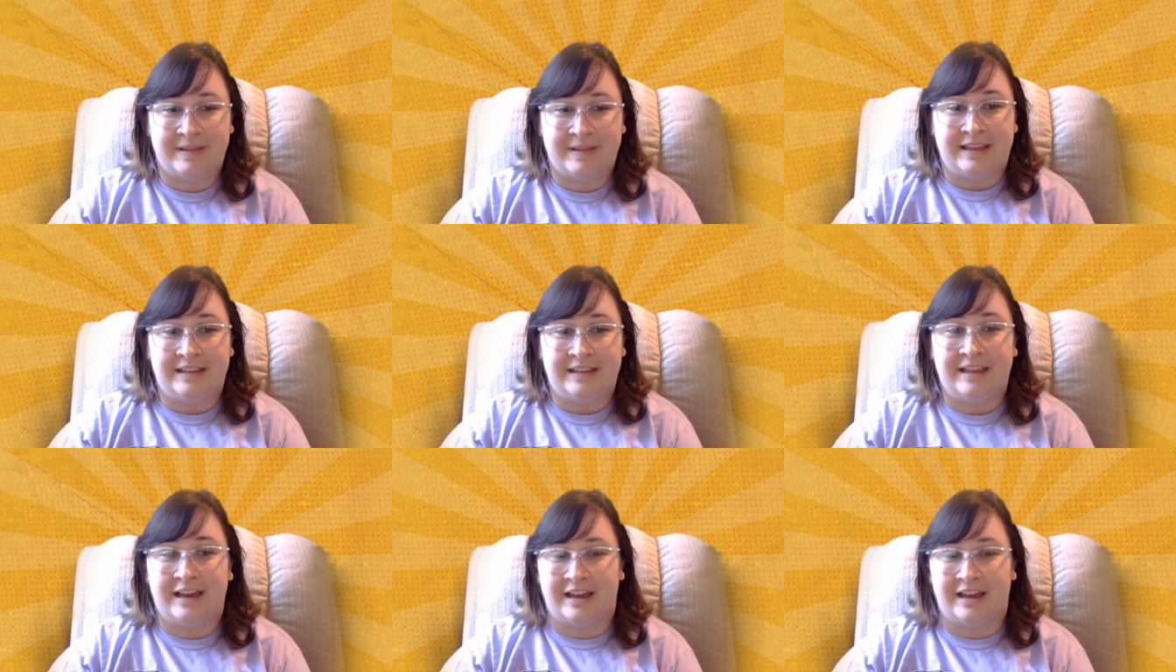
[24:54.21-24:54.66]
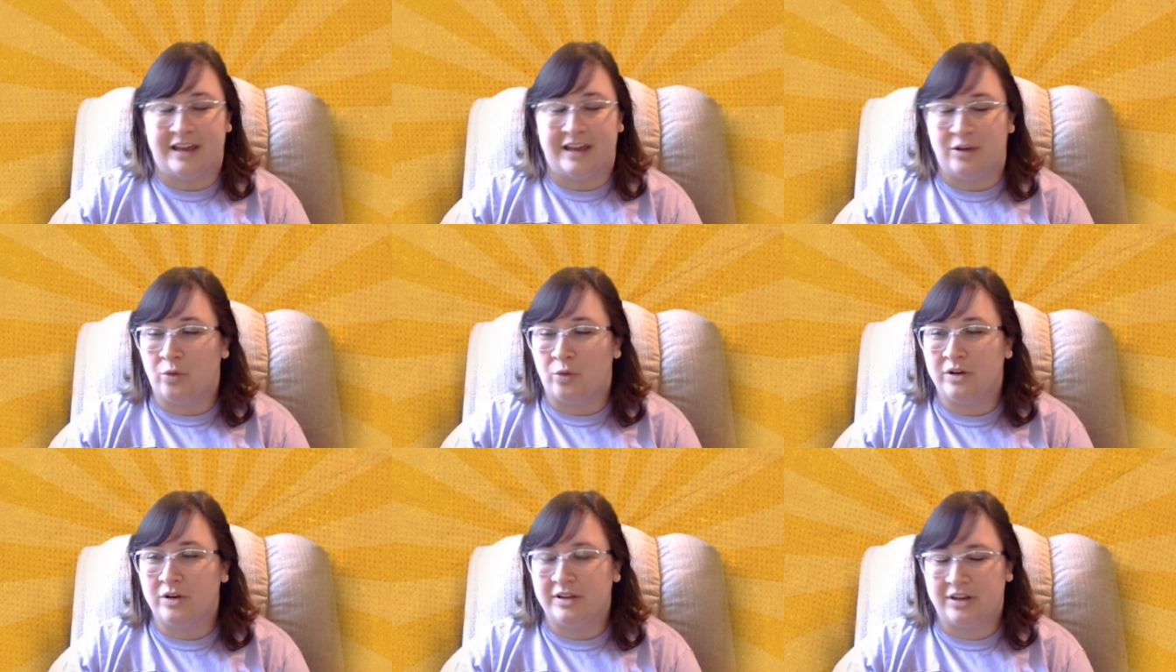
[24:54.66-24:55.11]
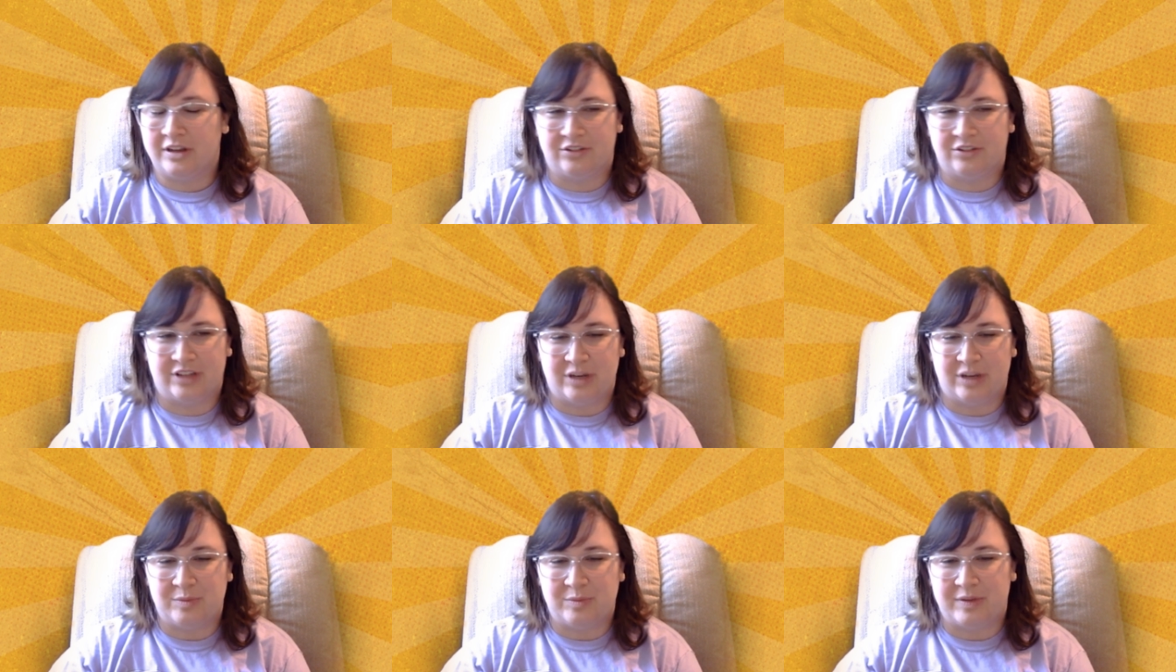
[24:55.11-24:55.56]
Yeah, and one little
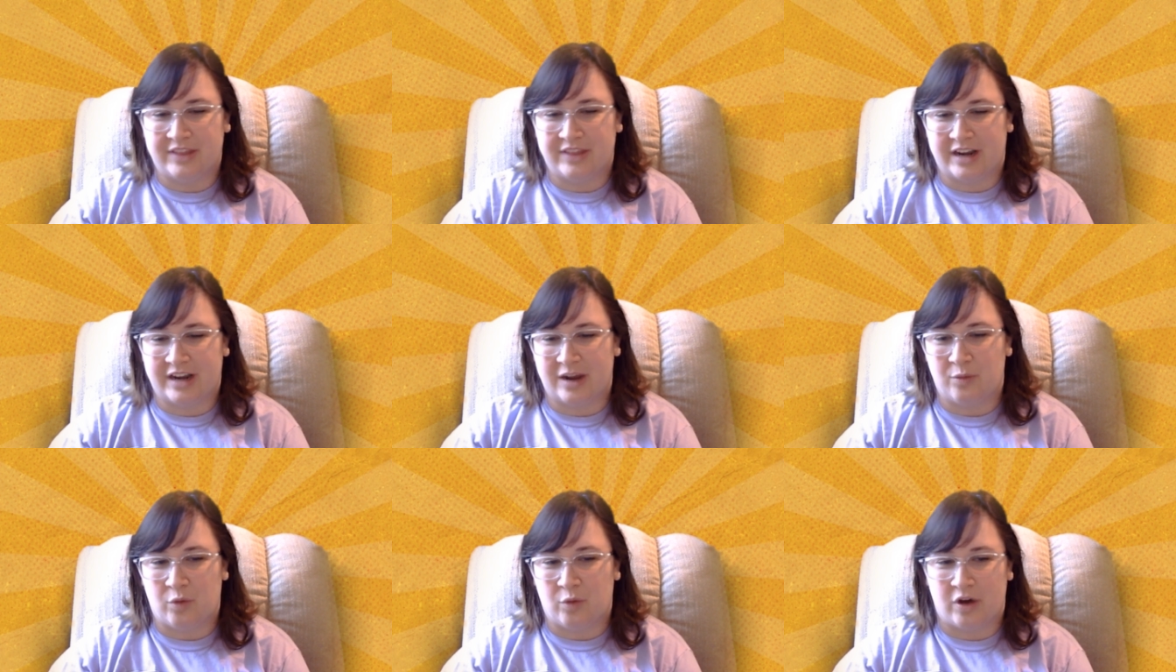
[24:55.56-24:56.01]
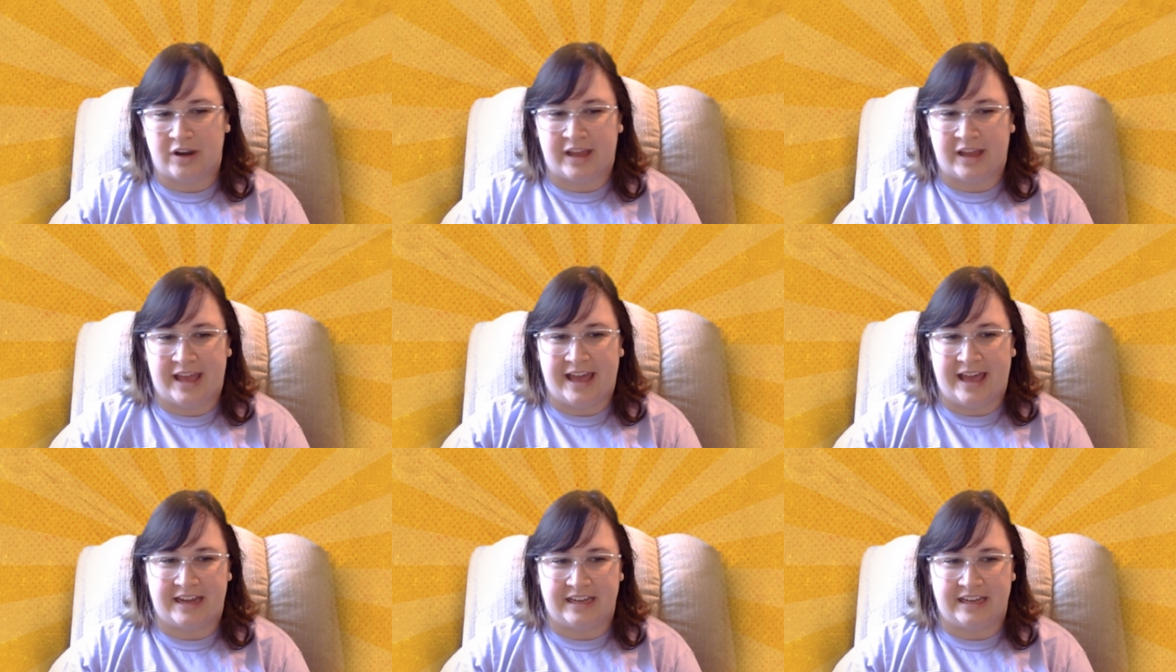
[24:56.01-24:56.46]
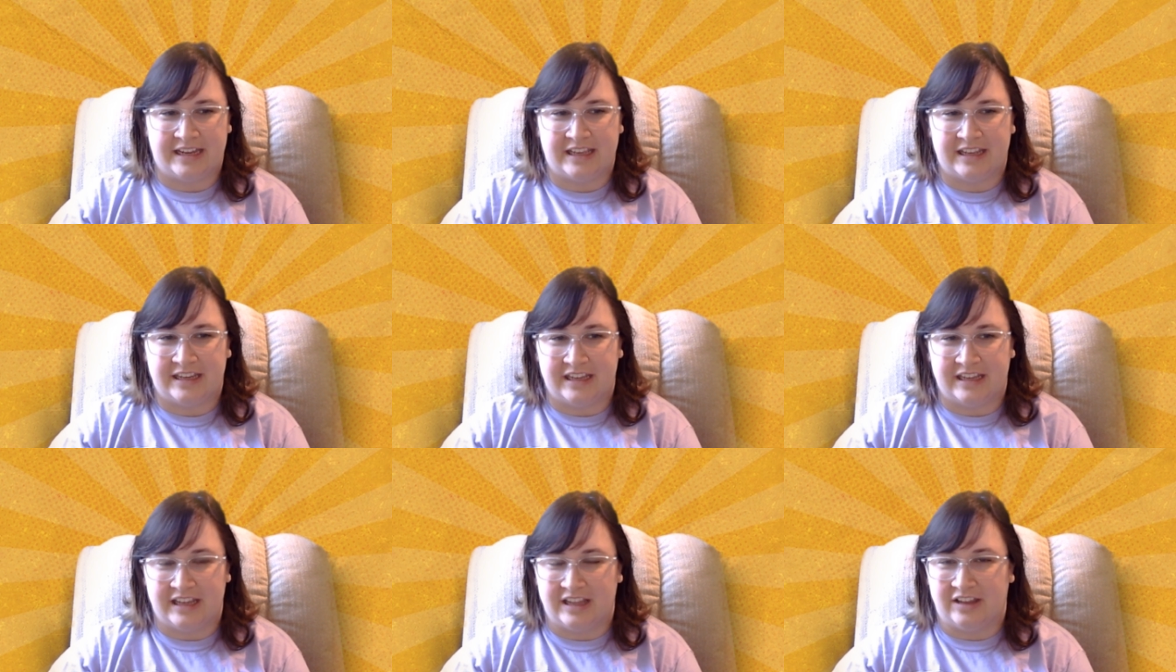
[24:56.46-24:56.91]
tidbit that I want to add
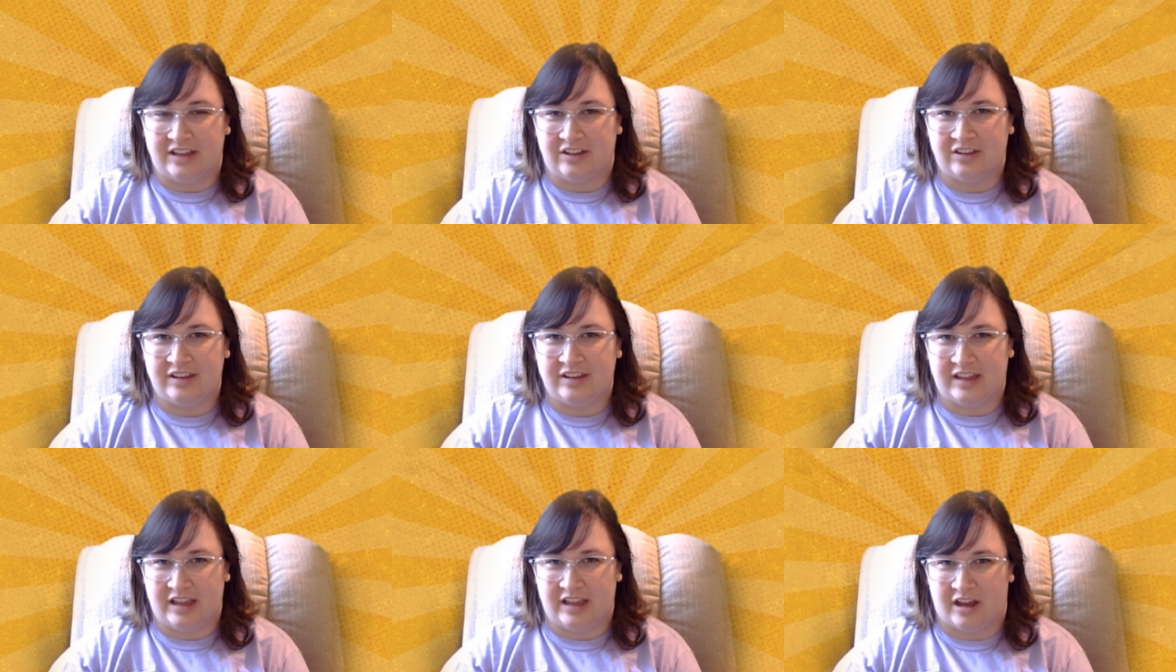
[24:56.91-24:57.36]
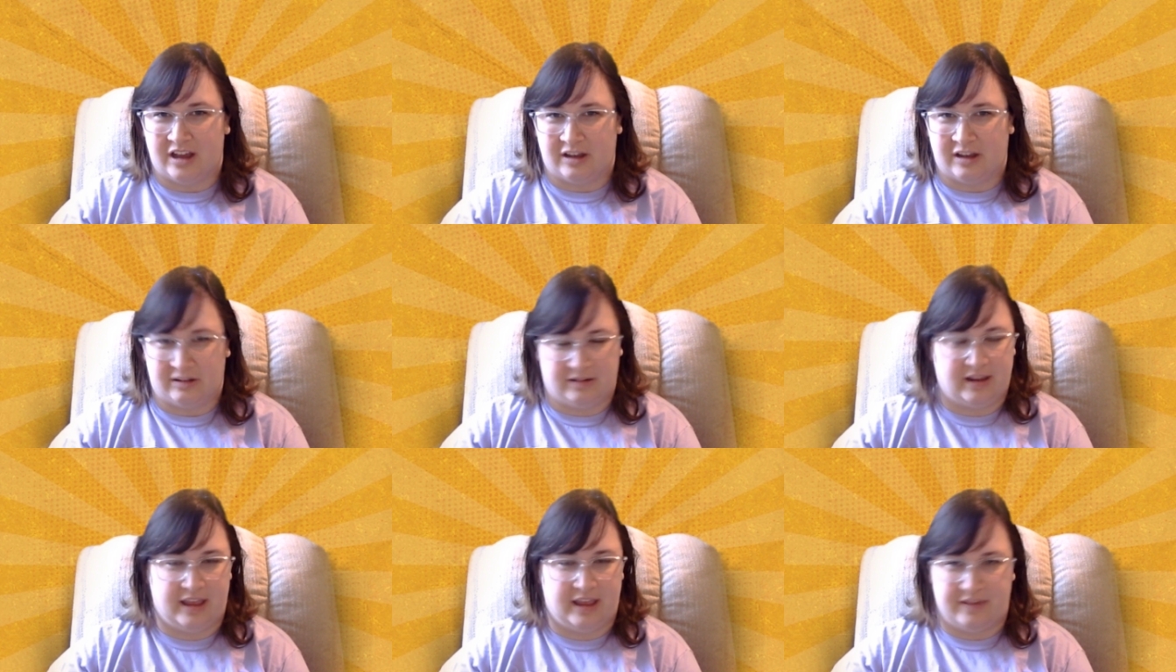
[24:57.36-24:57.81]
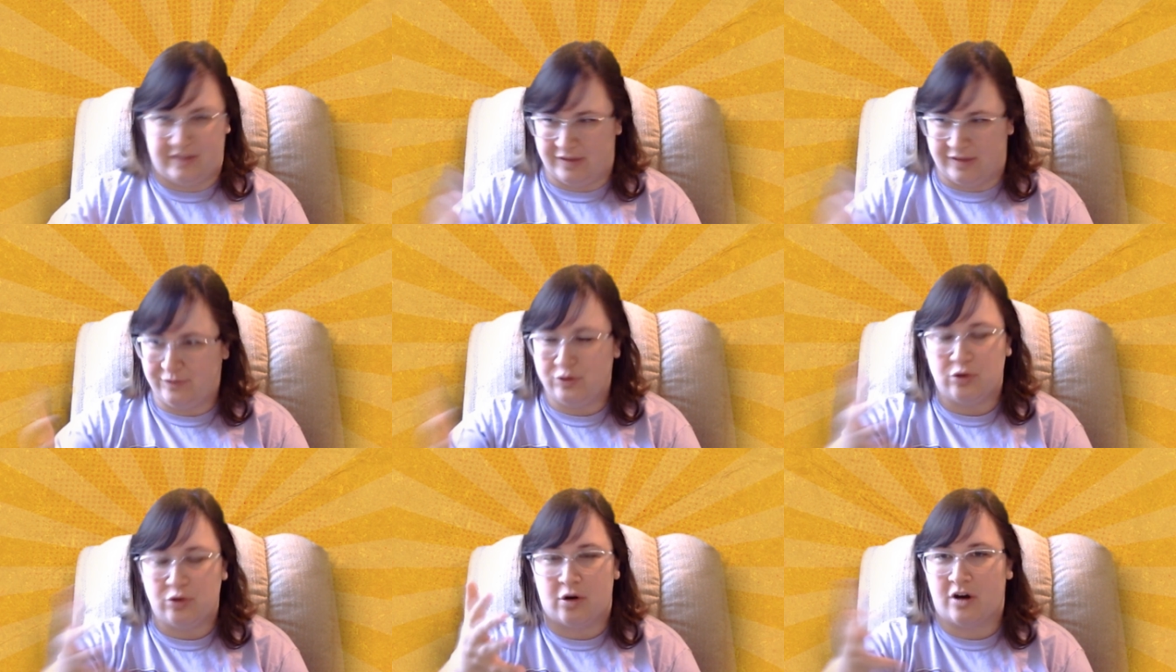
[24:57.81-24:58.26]
in is
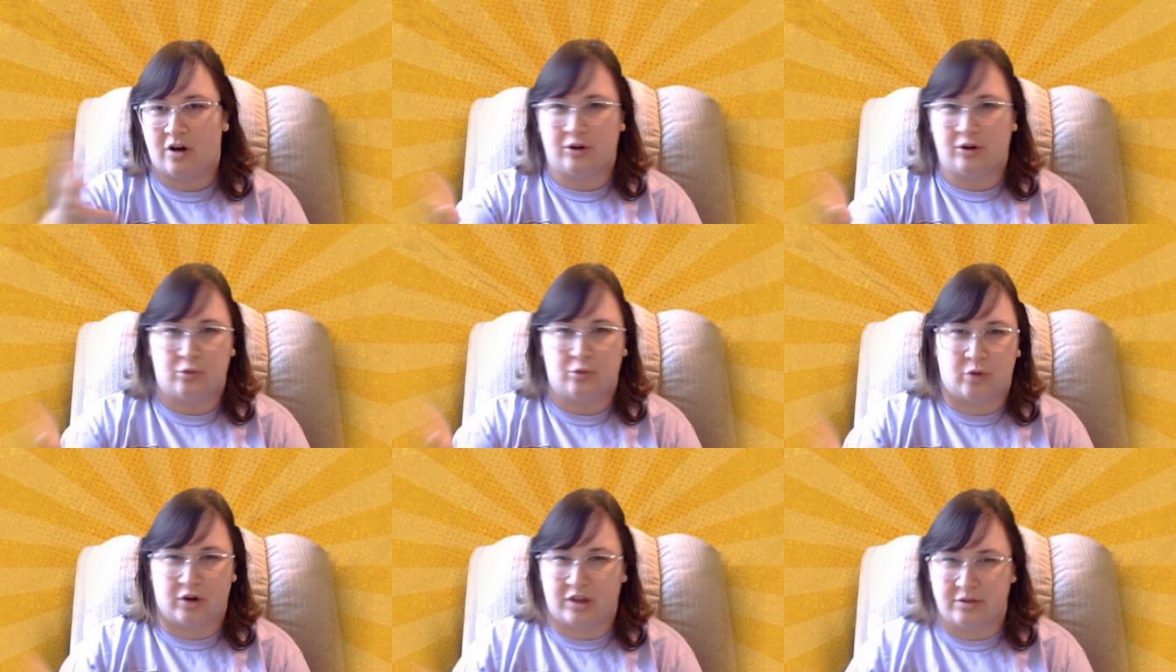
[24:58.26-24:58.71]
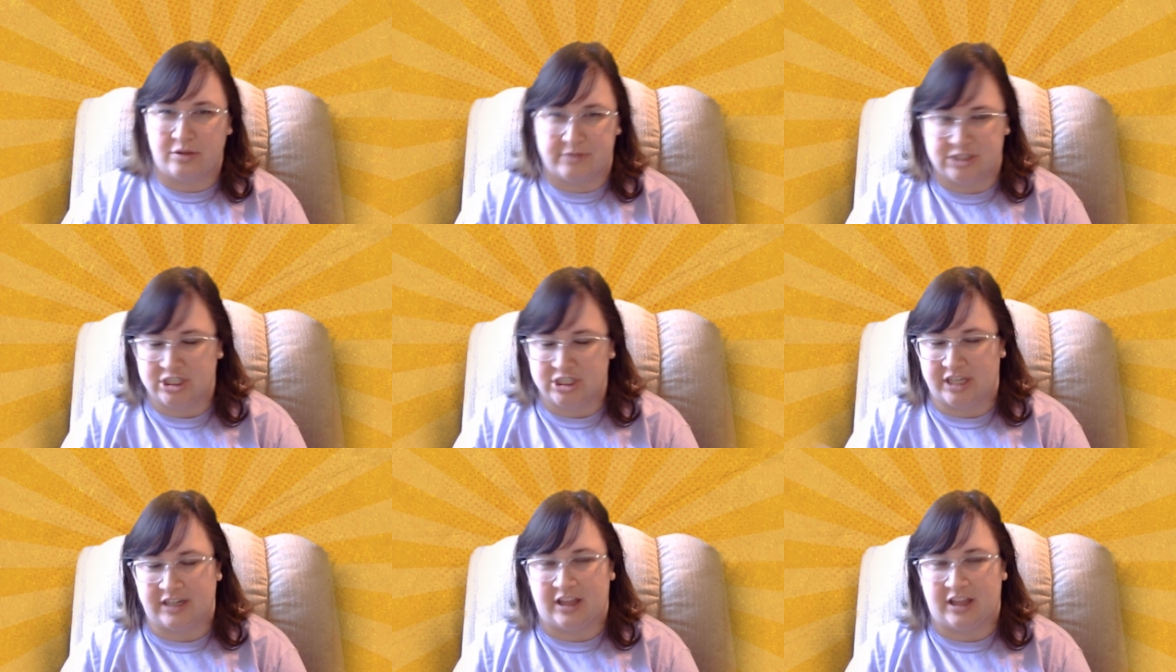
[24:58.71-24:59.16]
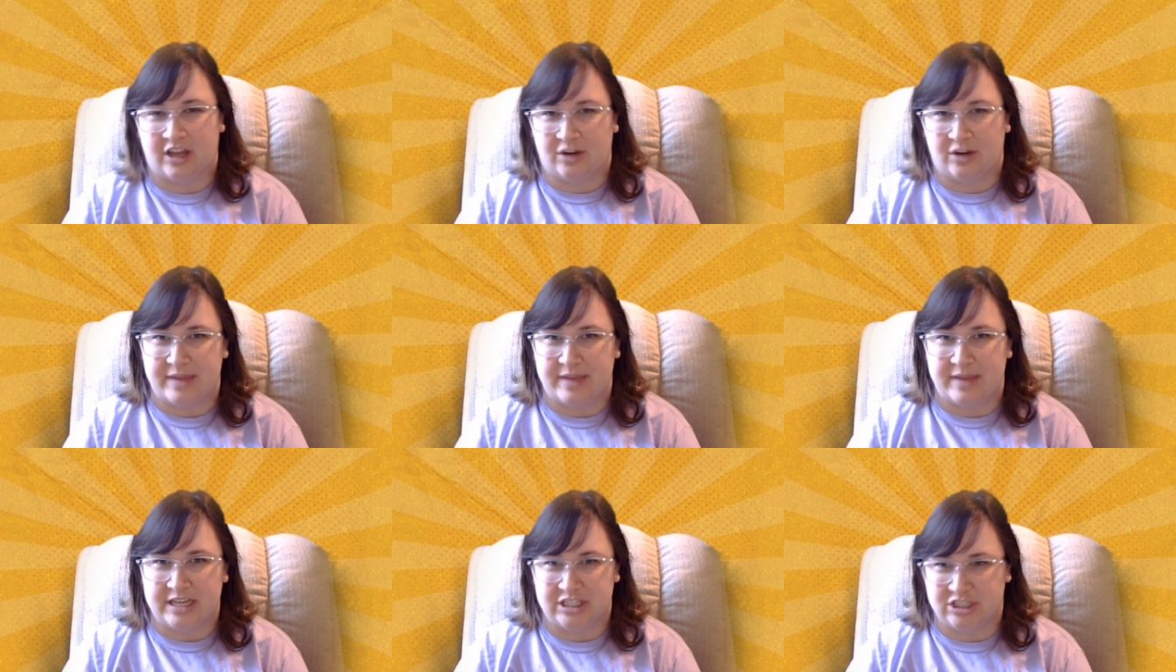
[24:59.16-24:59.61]
if you're already working with channel
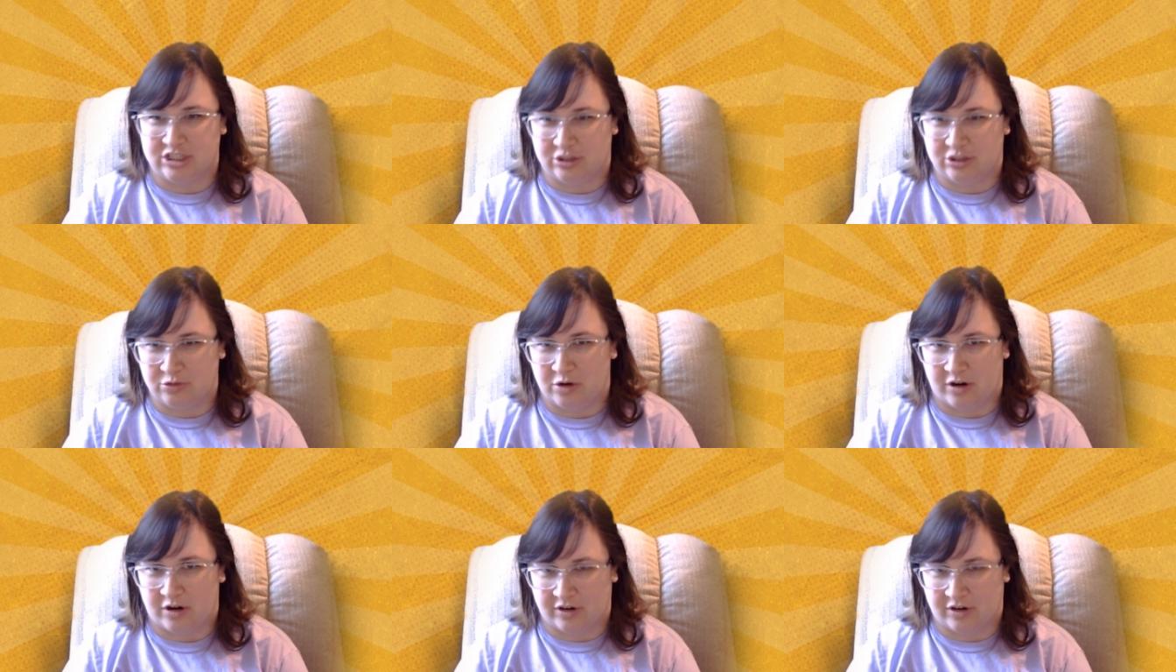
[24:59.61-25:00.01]
automation, you already